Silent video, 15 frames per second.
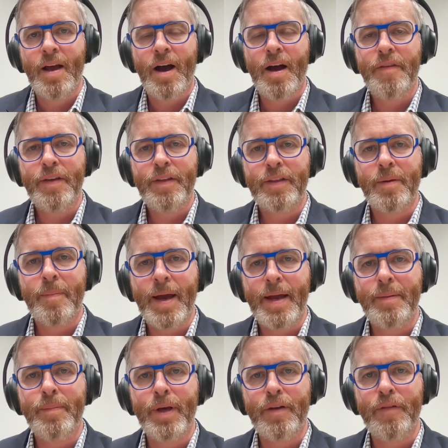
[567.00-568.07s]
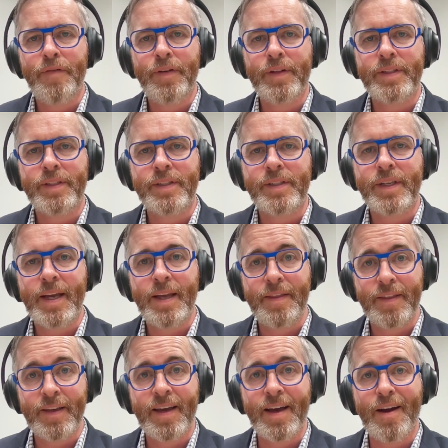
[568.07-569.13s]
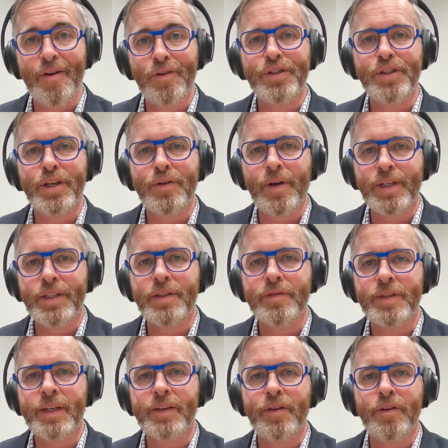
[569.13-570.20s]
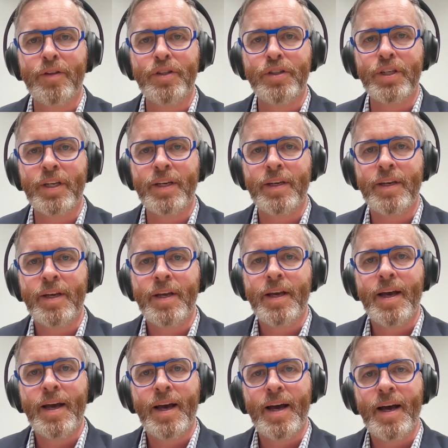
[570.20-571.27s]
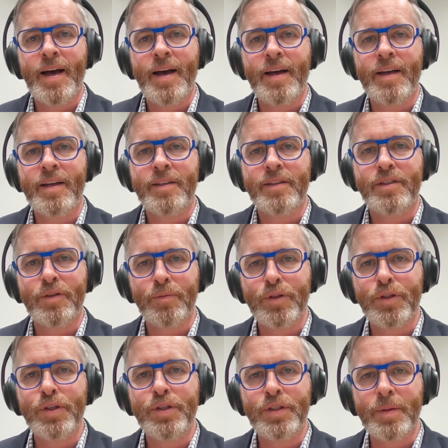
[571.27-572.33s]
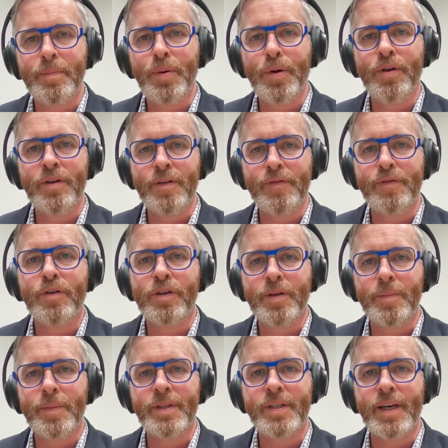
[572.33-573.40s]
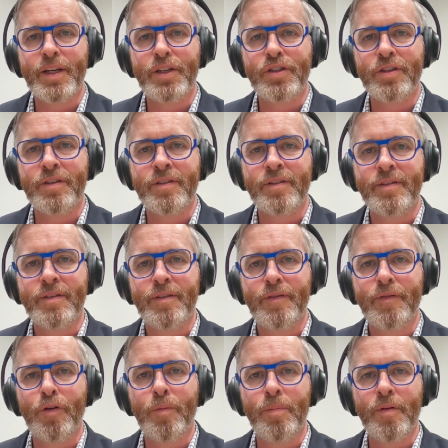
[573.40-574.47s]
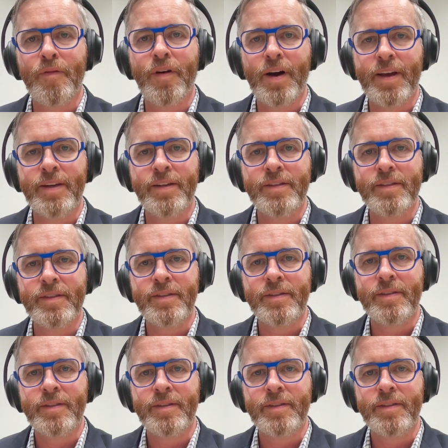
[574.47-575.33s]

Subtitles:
I think the main benefits in the current generation technology are to reduce the burden of documentation for providers,